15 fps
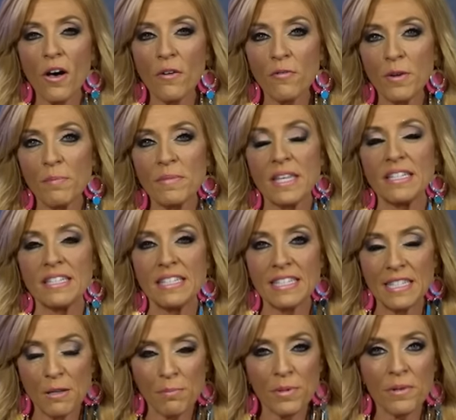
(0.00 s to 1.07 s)
from this
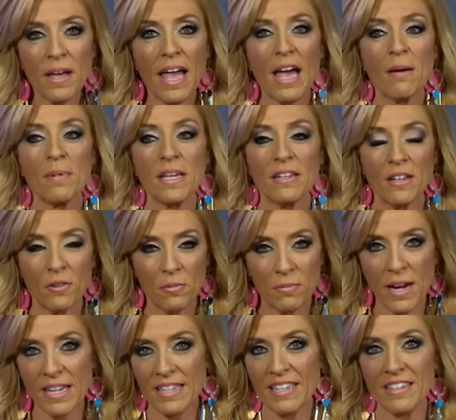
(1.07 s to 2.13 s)
simple habit
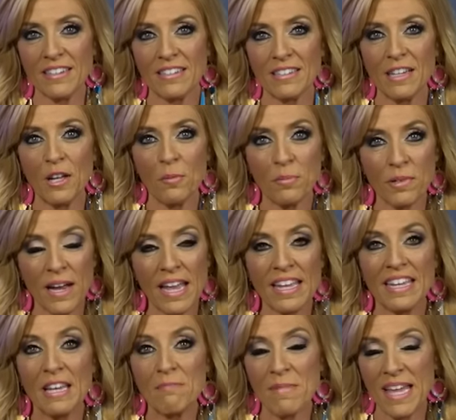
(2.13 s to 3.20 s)
right here. Pray,
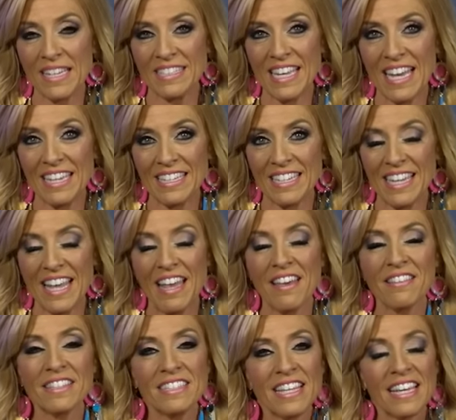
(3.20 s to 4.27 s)
meditate.
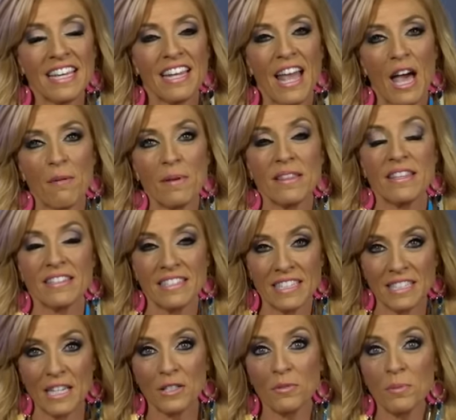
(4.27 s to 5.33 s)
The second habit that
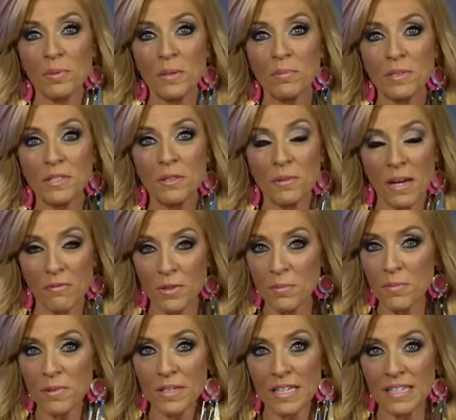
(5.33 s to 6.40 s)
successful people do every
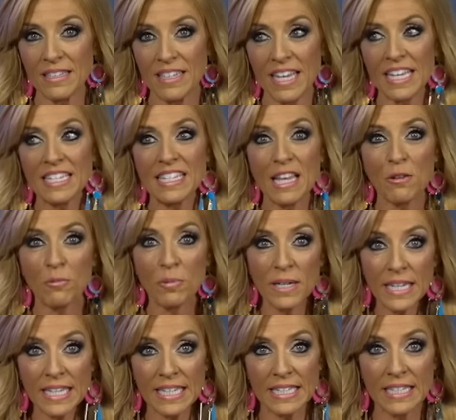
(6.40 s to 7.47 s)
morning is they
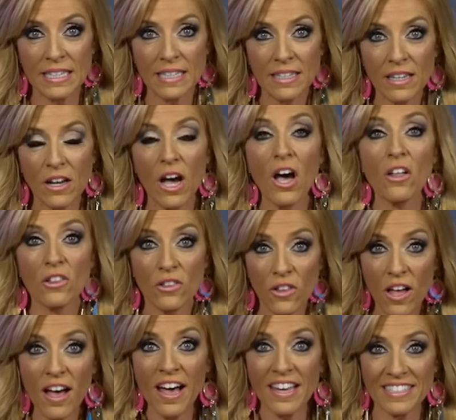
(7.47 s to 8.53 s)
read a
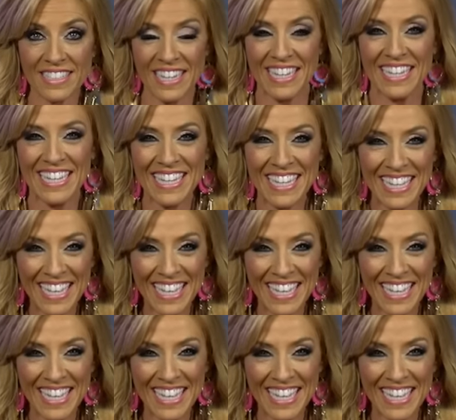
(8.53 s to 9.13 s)
lot. You